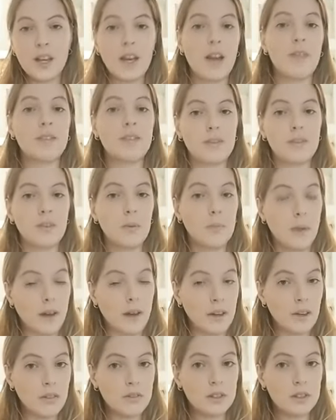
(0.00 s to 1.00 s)
time you
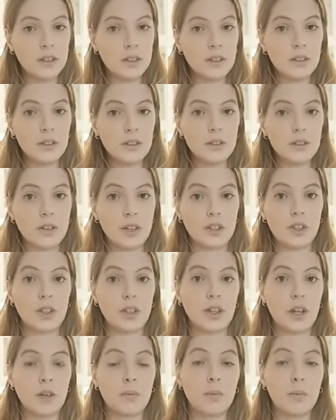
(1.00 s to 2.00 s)
buy over there, you
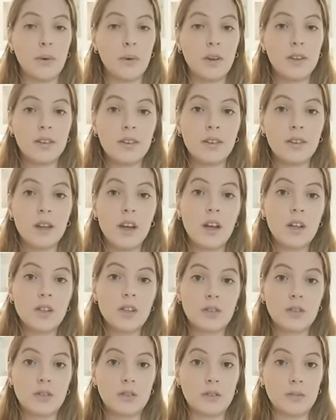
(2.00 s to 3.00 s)
actually get points.
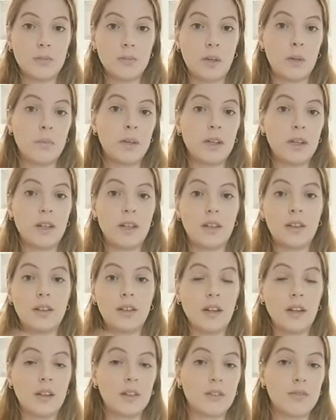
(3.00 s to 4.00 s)
So maybe in
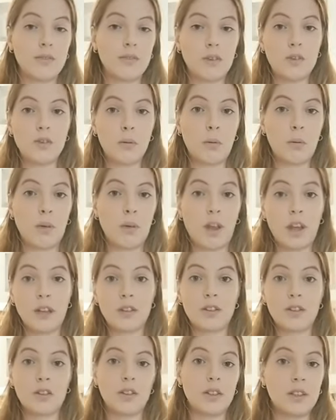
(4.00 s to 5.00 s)
the end of your trip, you
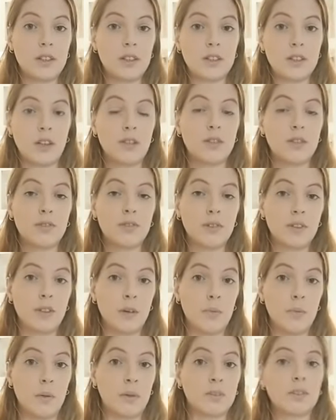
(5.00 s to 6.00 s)
get a discount for
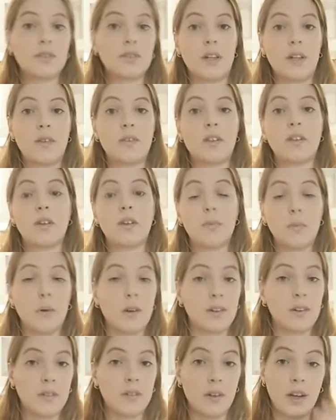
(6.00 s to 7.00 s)
the amount of times that you
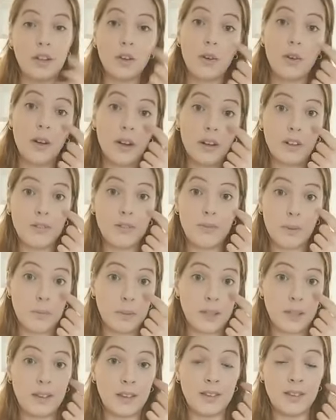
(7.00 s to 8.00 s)
bought. So I know a lot of
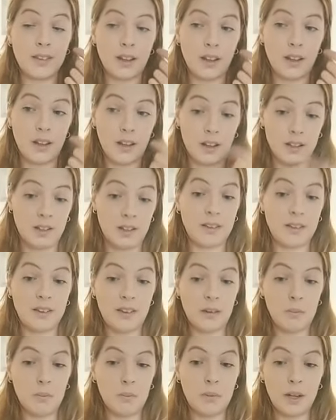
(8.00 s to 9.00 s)
people that stay in the
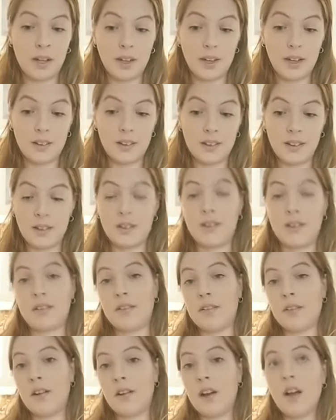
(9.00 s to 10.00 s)
same place. It's
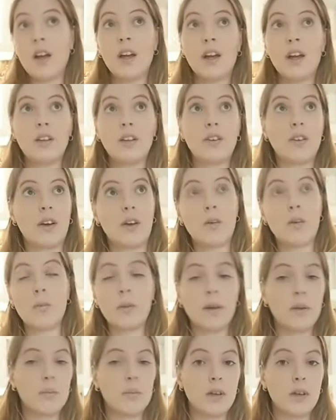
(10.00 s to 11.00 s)
either
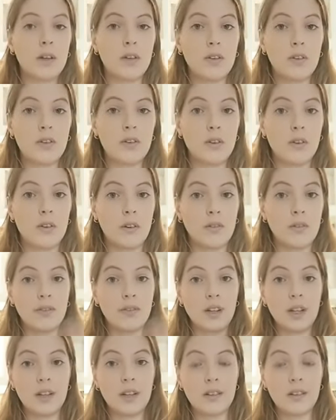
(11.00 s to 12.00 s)
Airbnb or
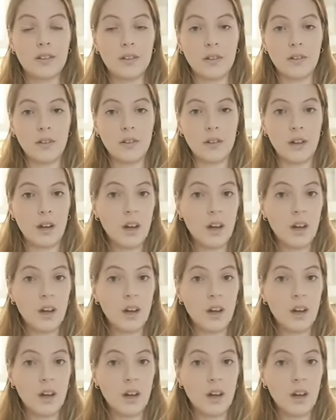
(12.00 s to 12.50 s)
villas or